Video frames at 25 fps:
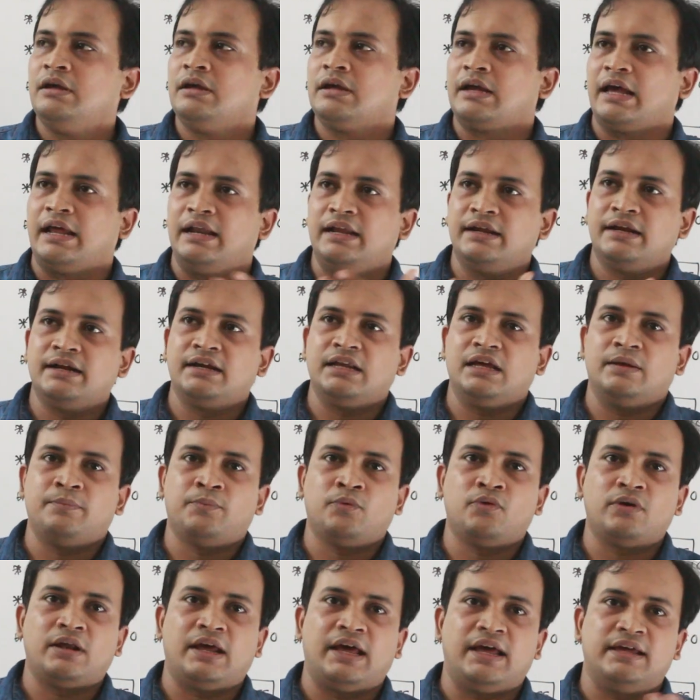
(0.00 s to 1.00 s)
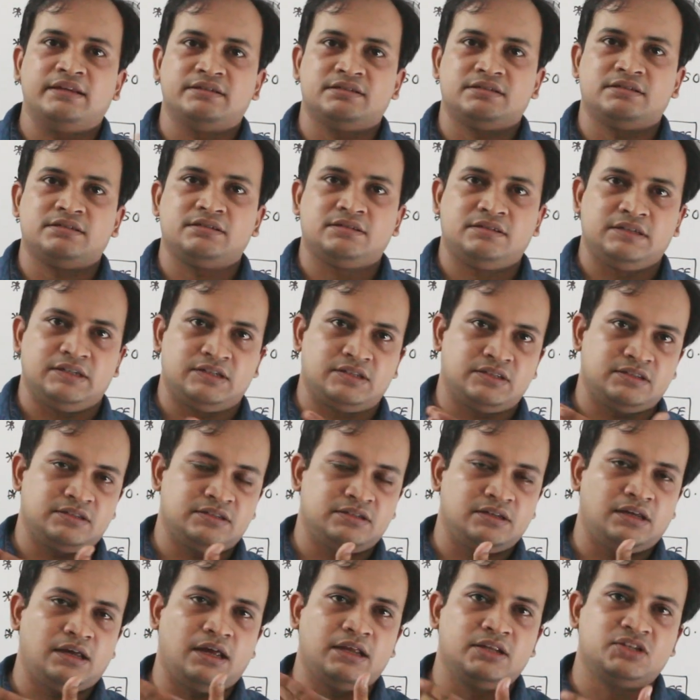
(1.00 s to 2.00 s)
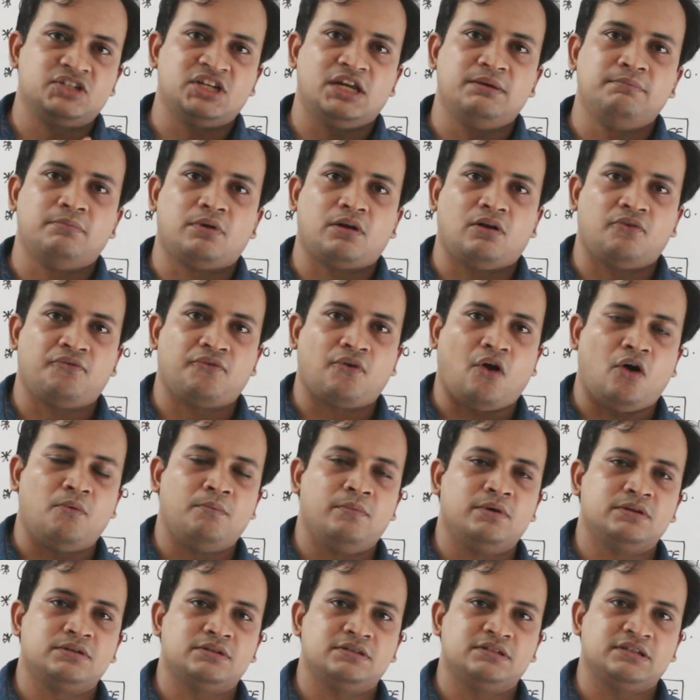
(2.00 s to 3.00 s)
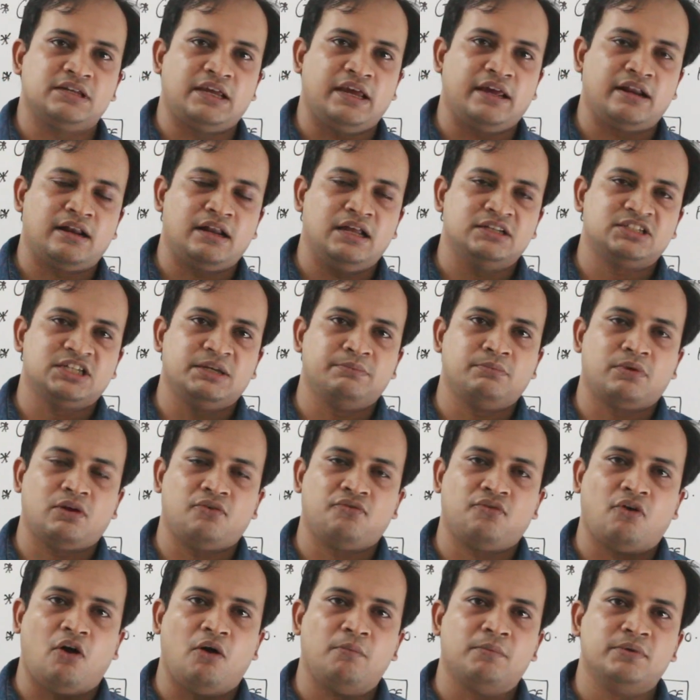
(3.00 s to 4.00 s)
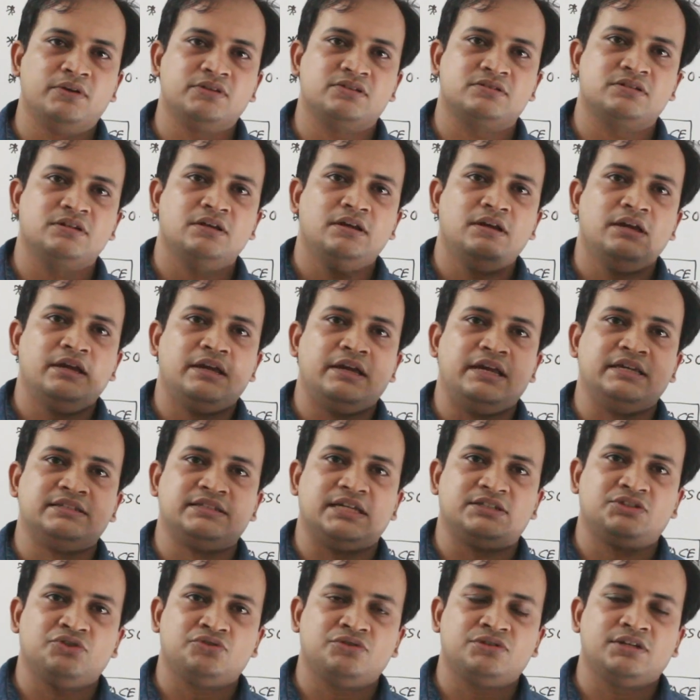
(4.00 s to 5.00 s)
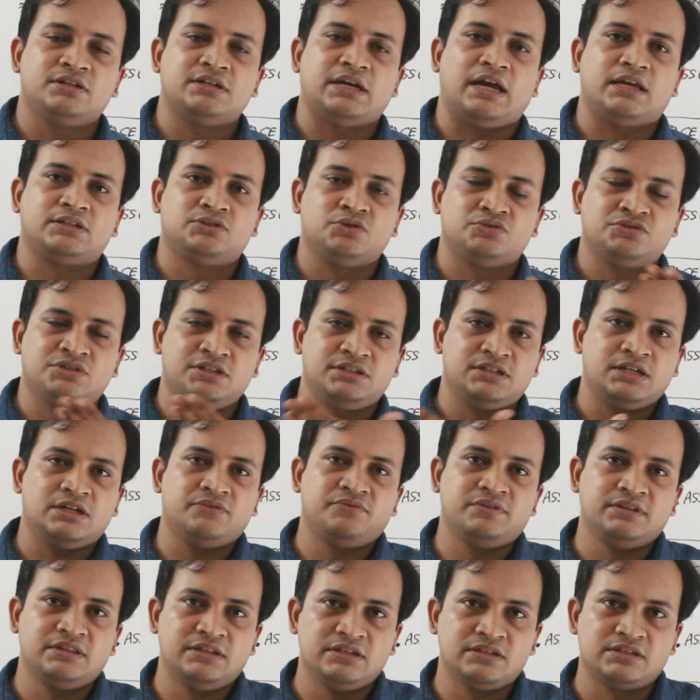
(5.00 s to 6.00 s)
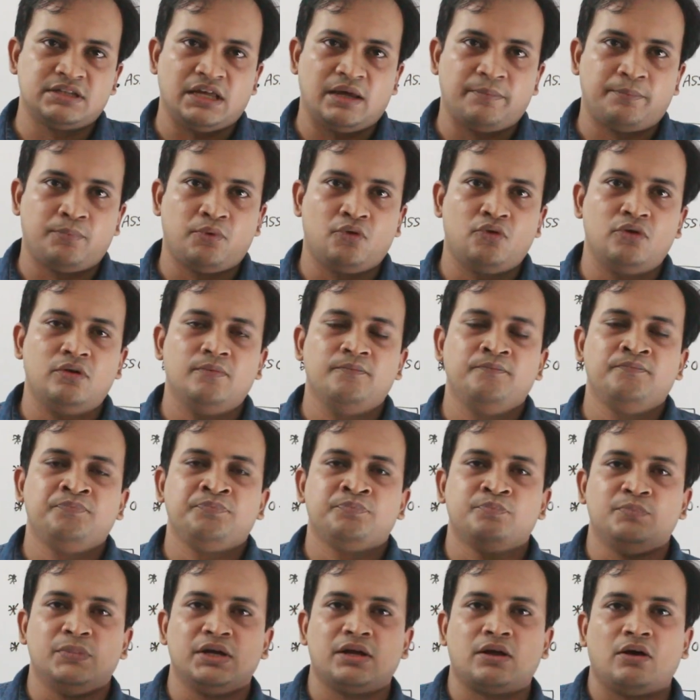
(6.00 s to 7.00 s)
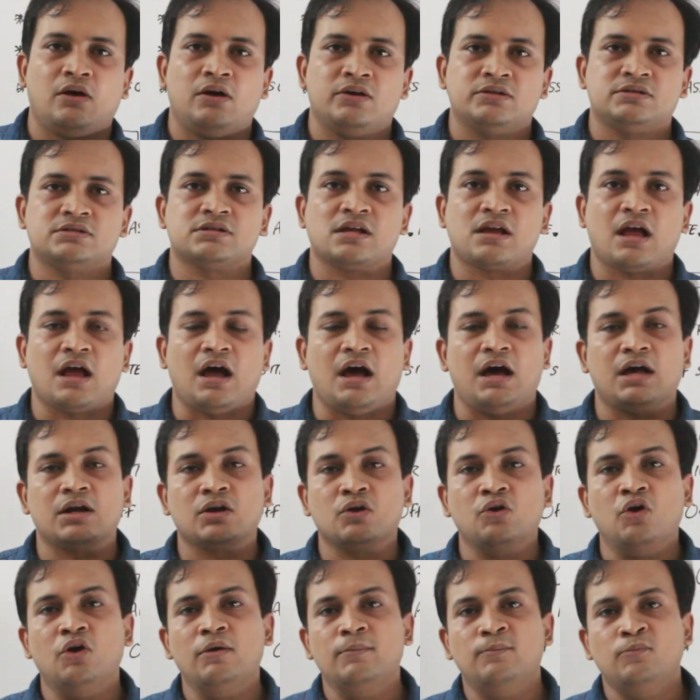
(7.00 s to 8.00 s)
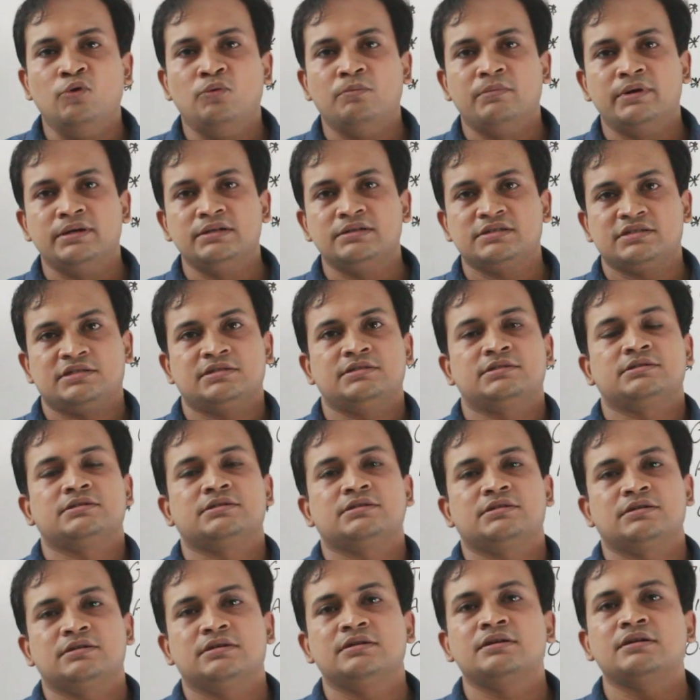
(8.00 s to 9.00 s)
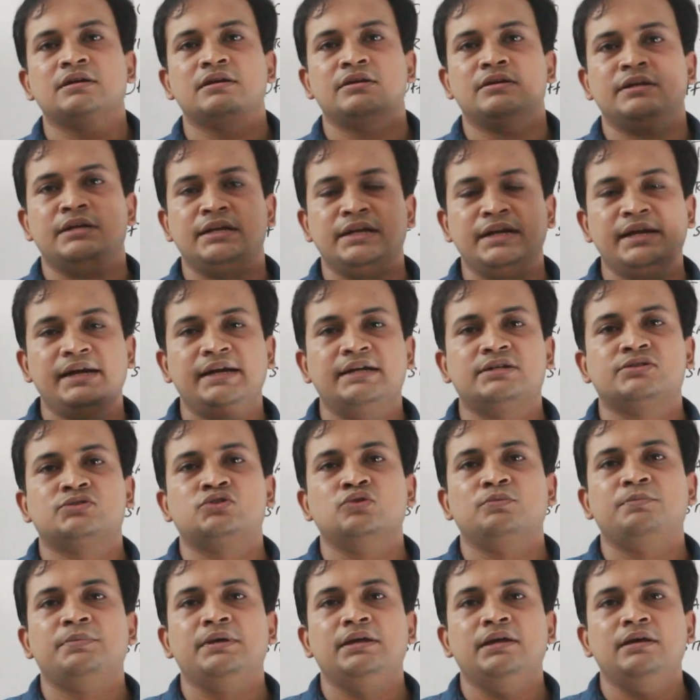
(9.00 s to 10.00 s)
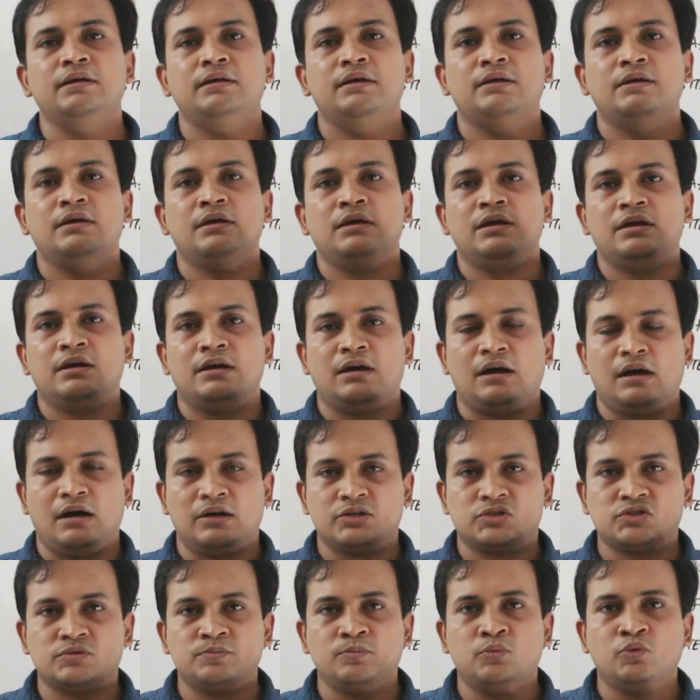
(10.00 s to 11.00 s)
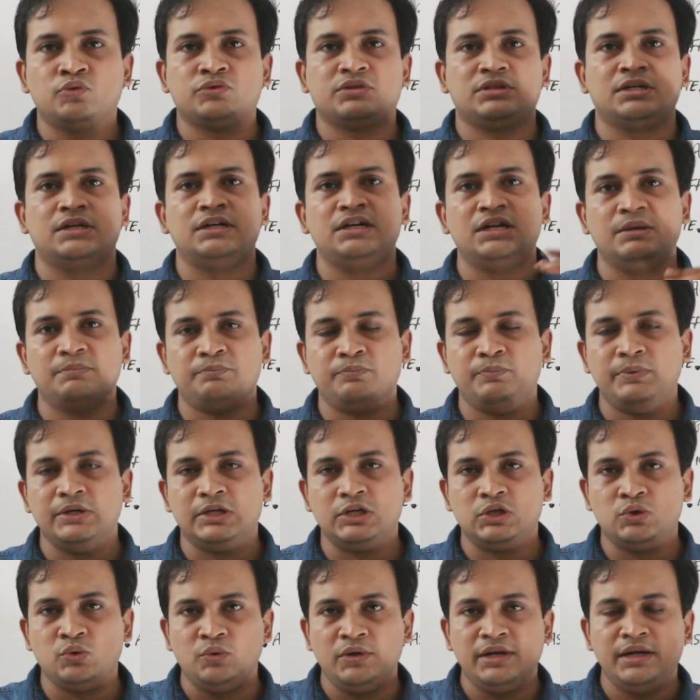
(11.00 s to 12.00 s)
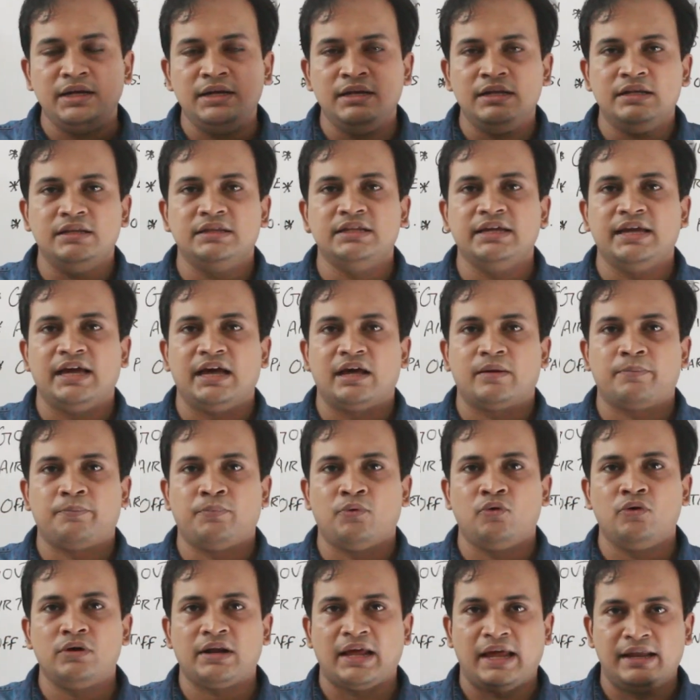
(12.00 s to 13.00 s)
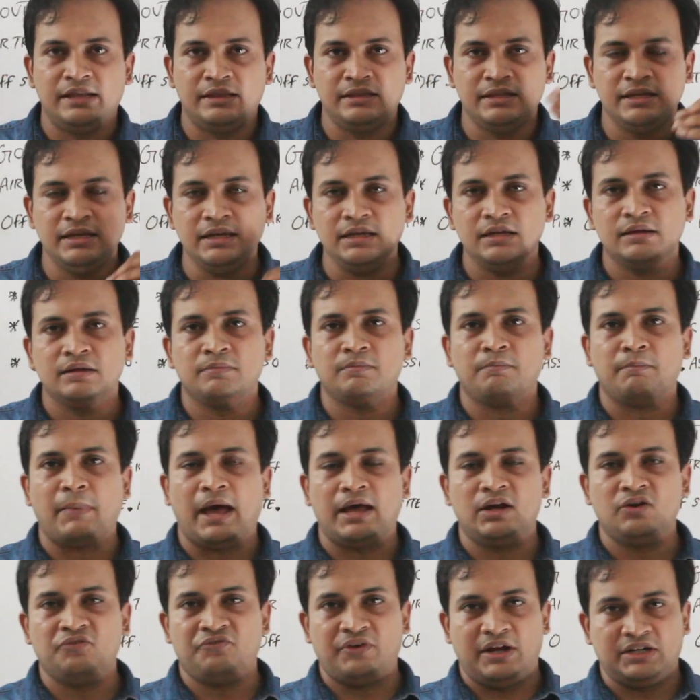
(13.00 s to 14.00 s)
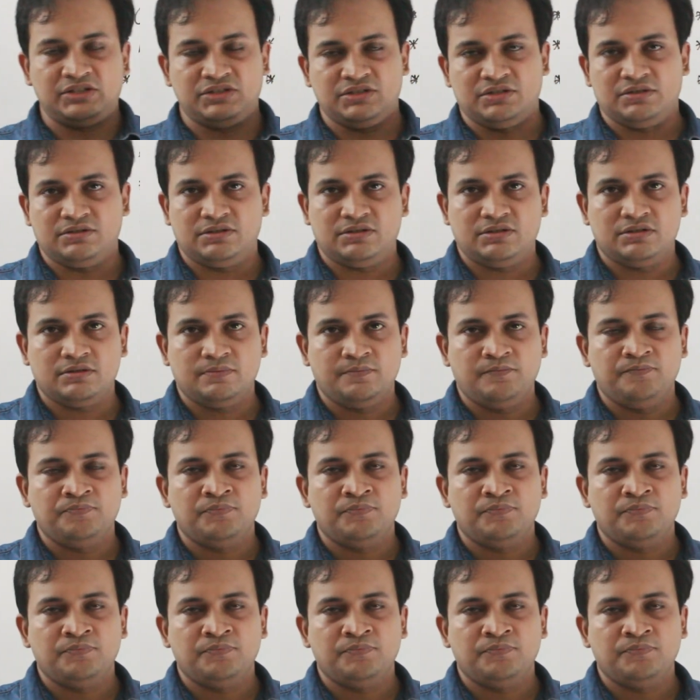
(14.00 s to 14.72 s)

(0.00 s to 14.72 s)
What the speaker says: Calicut Airport has its Chamber of Commerce, Kerala Chamber of Commerce is associated with this airport, because cargo movements needs to be smoothened between the airport and the manufacturers,